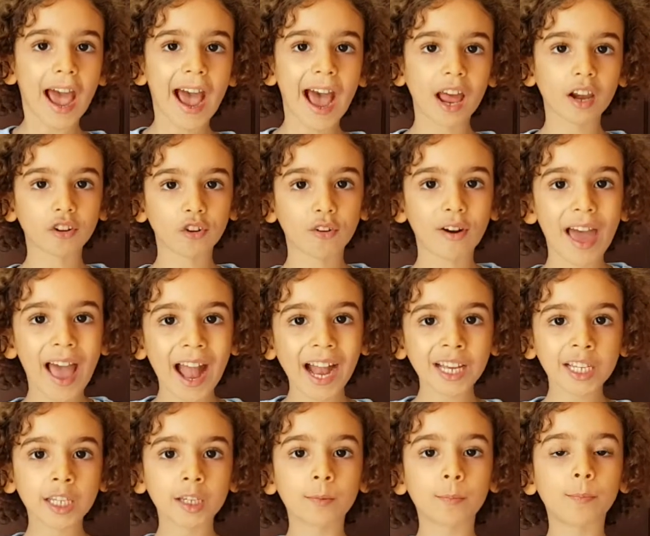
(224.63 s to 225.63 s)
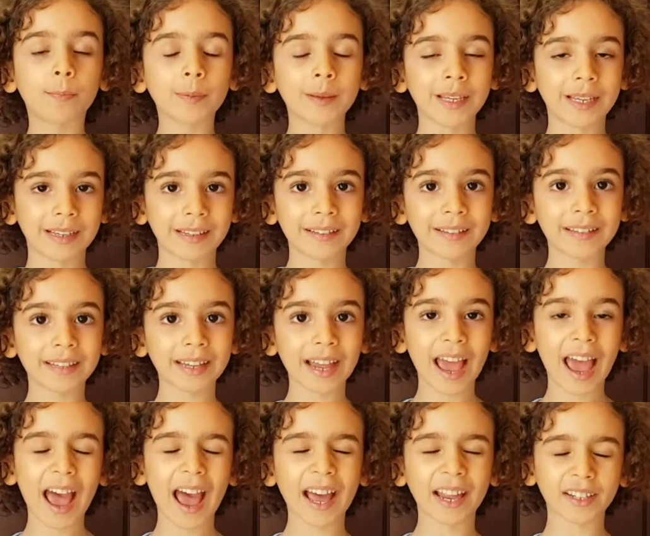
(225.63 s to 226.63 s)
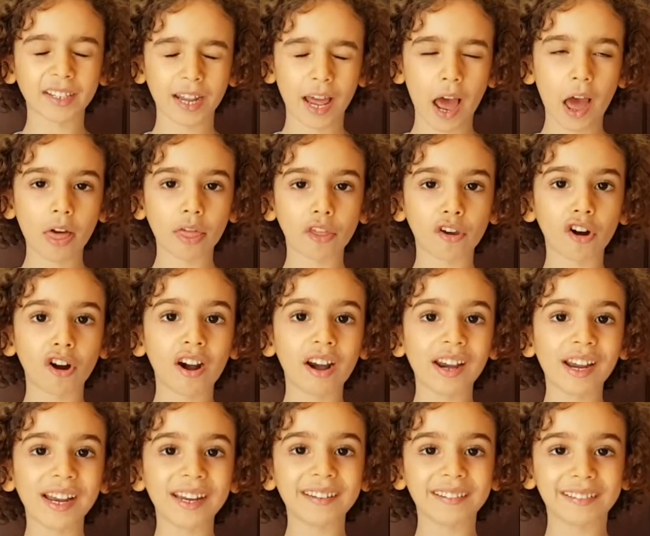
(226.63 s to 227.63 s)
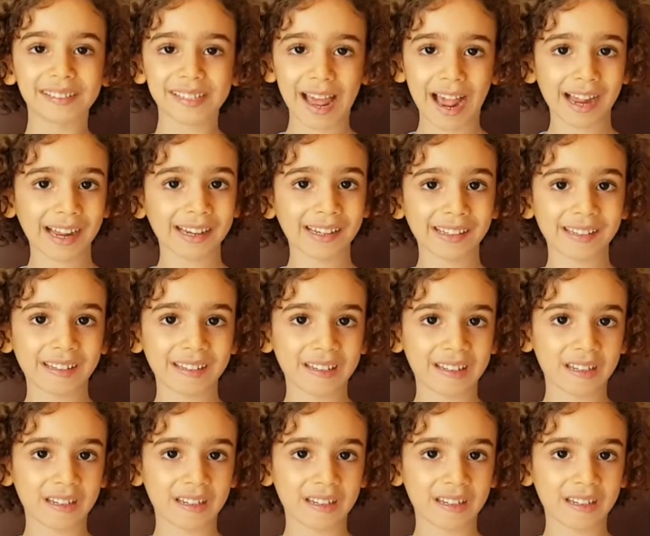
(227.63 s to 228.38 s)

attract bees and other insects.